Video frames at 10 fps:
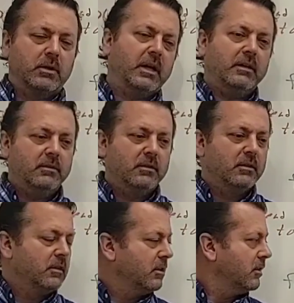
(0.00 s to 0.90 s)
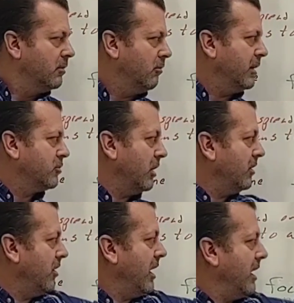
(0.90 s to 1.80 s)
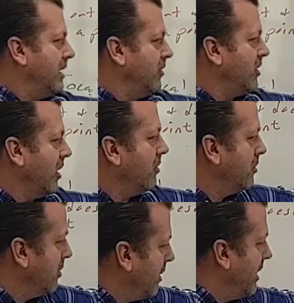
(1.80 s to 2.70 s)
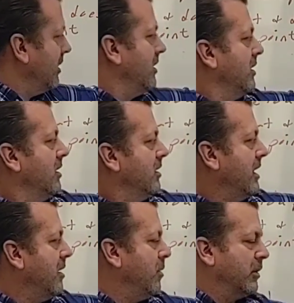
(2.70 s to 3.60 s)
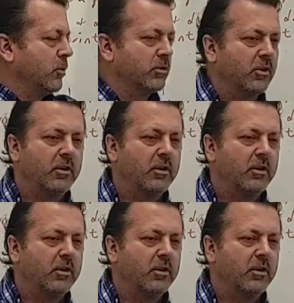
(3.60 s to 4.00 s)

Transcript: Okay? Raise your other hand if you thought we'd been that way towards the